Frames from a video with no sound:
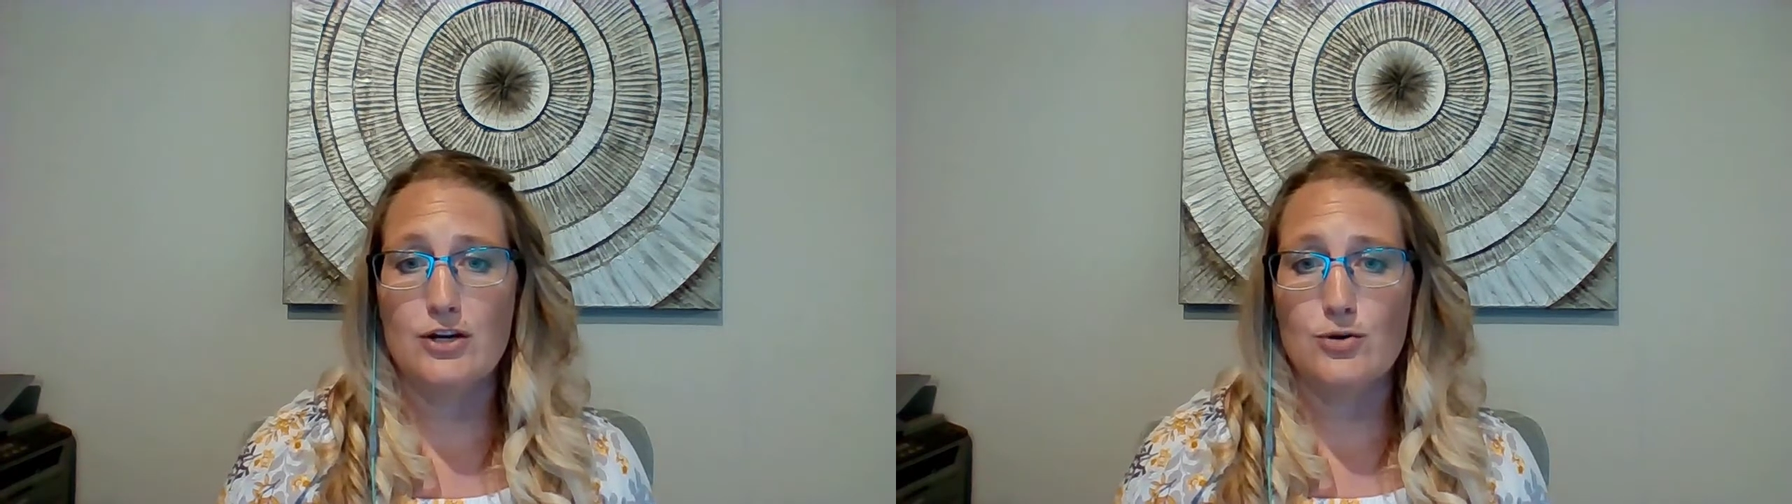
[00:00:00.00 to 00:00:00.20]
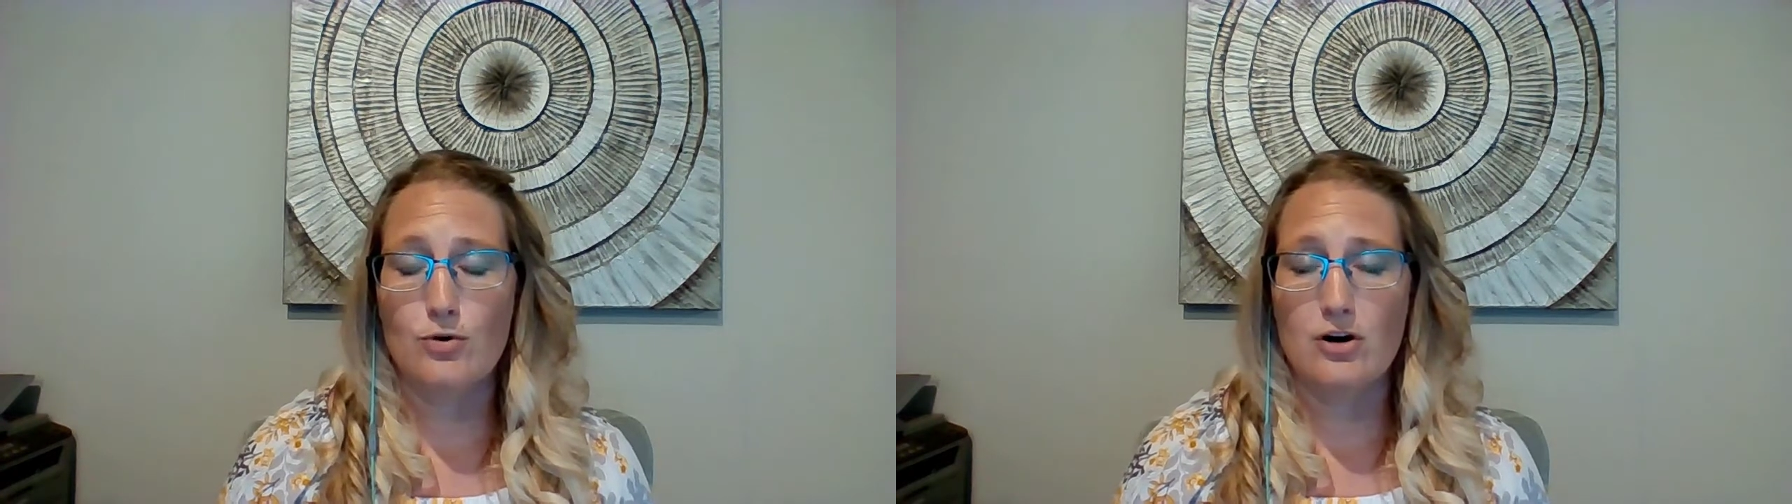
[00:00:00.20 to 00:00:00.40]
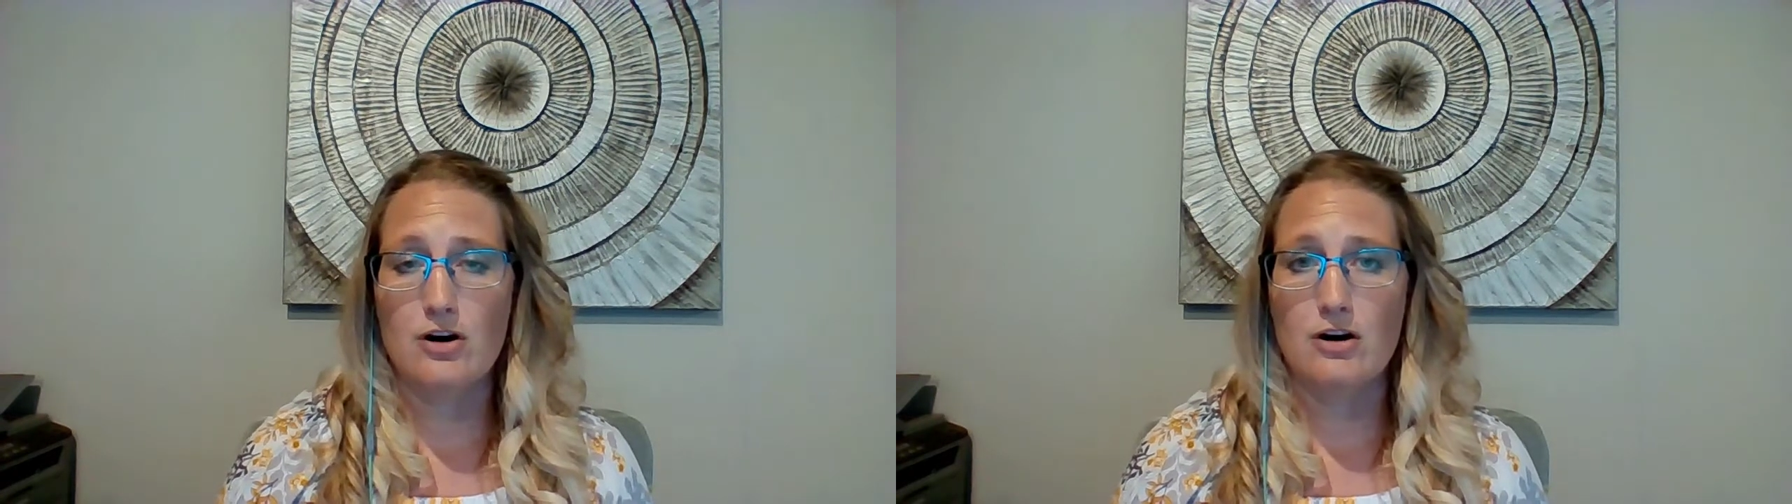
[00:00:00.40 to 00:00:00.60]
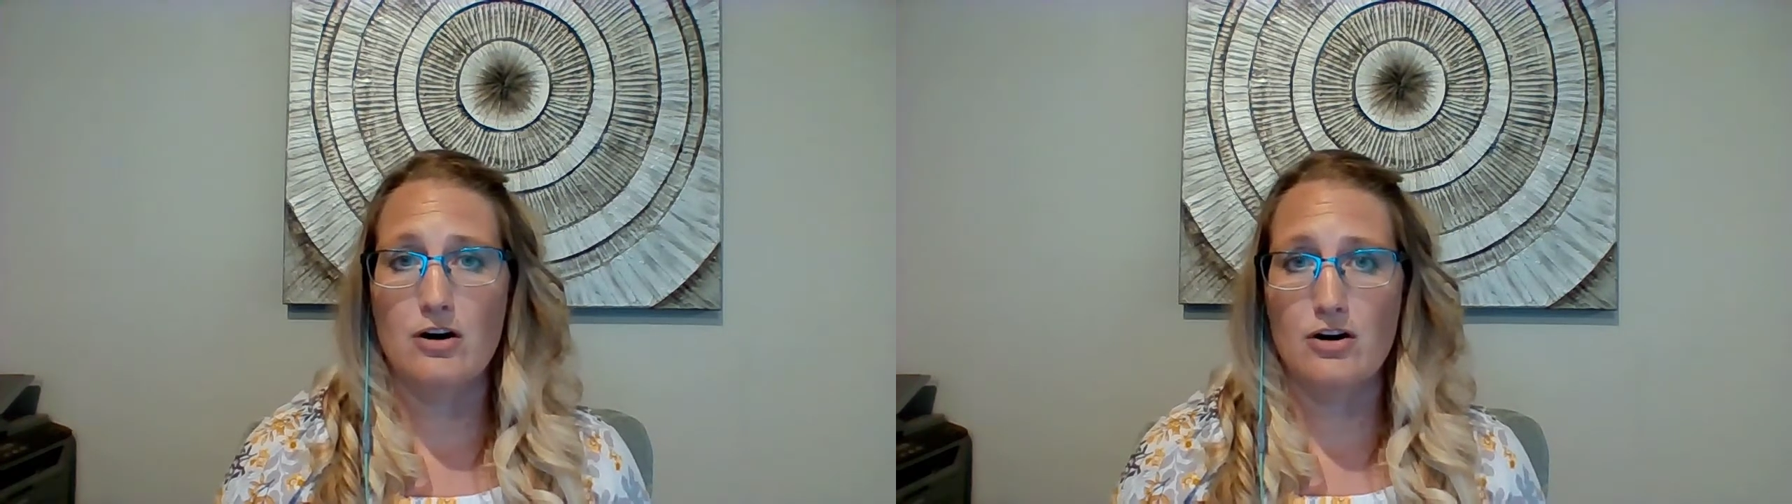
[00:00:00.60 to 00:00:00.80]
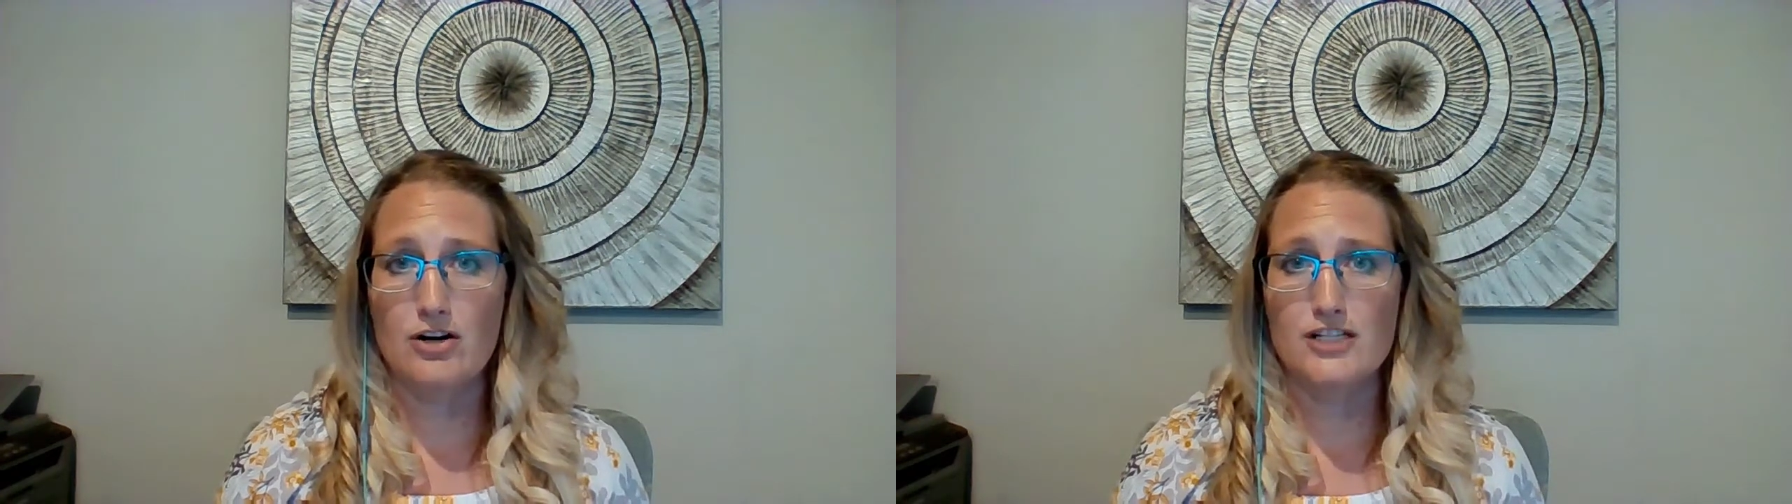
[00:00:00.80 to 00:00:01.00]
your
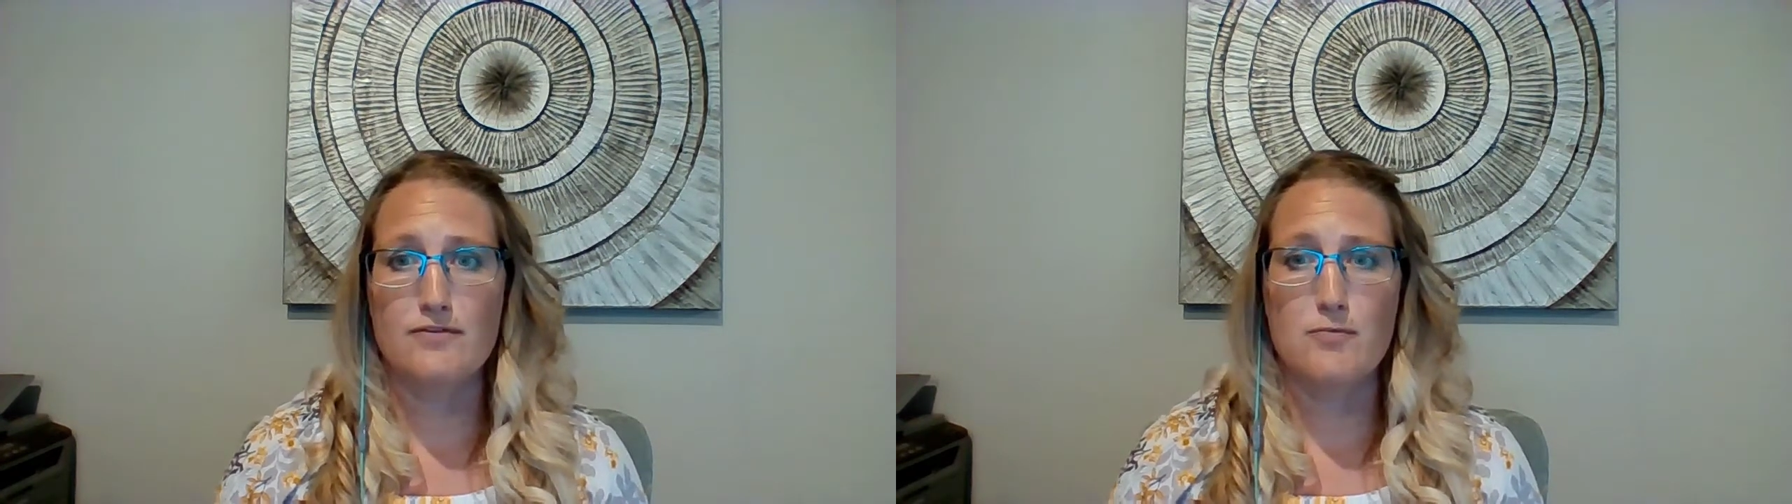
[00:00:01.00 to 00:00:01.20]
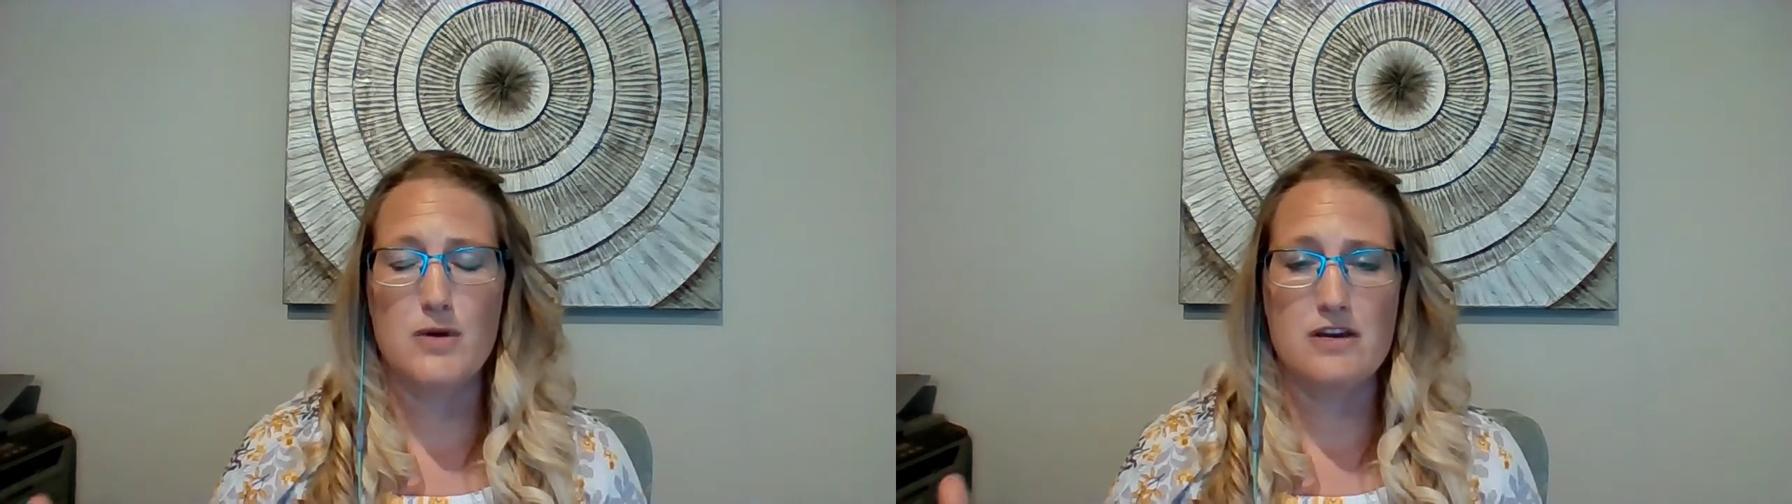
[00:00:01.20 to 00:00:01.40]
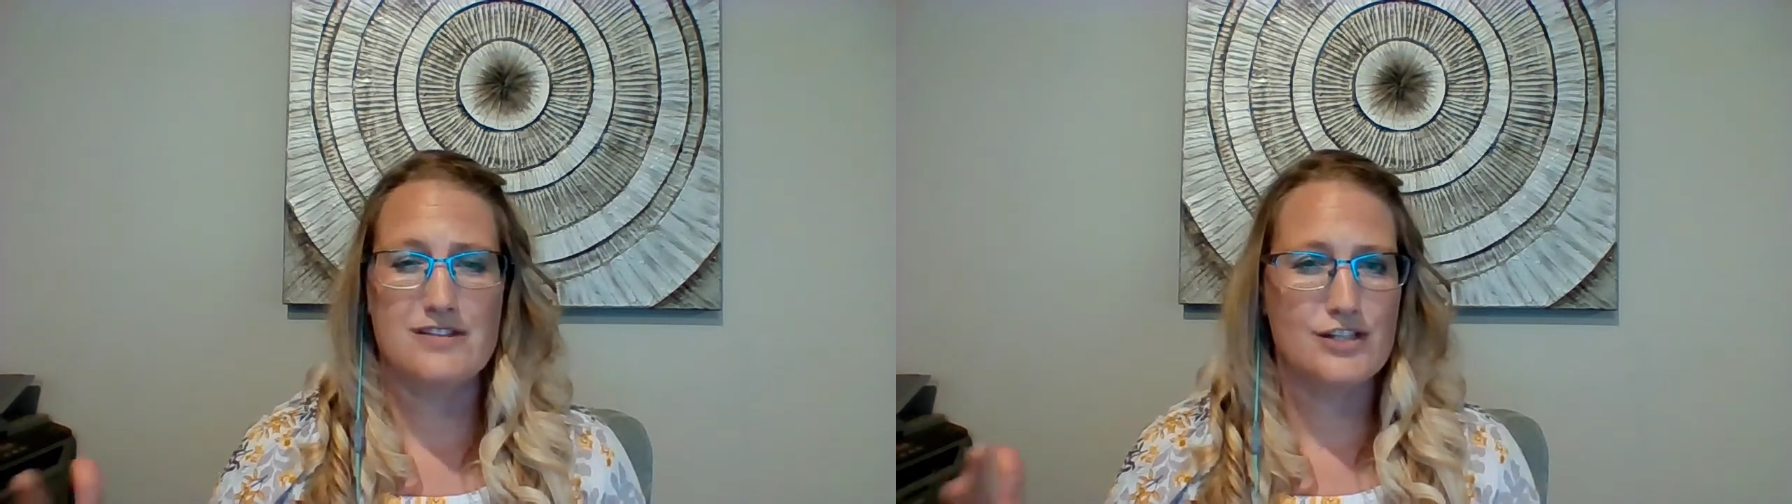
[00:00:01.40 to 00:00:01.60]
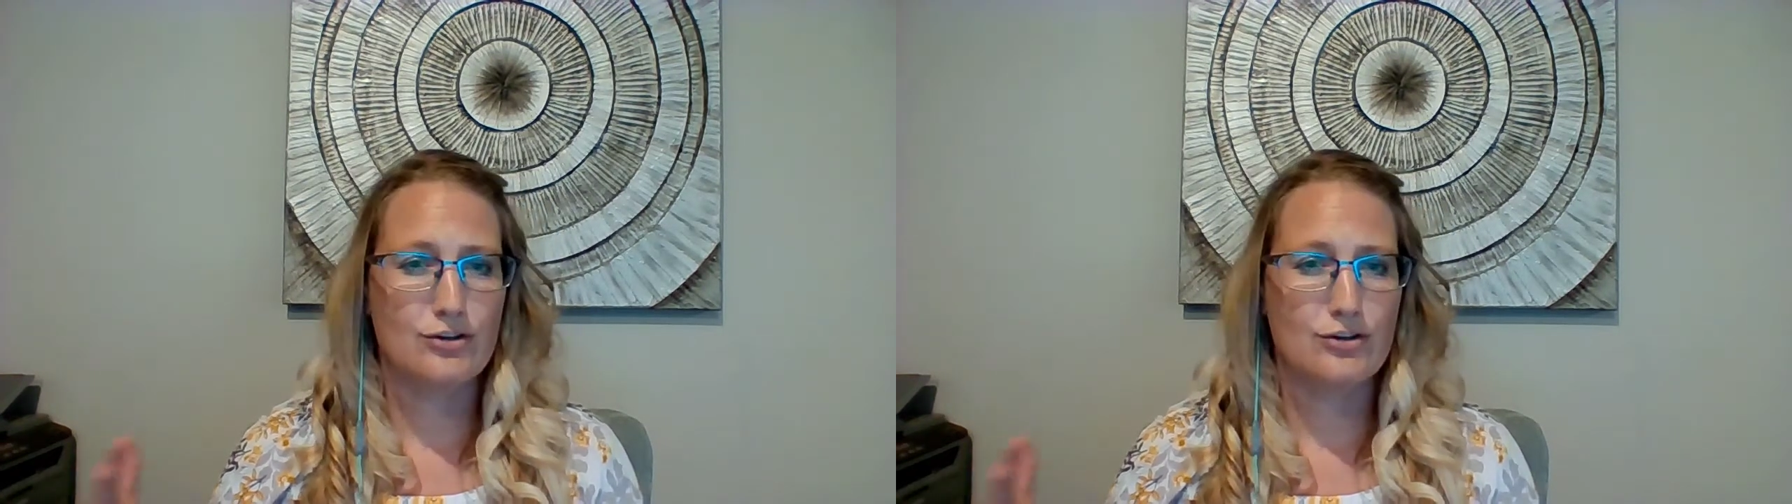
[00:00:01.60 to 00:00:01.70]
RSVPs.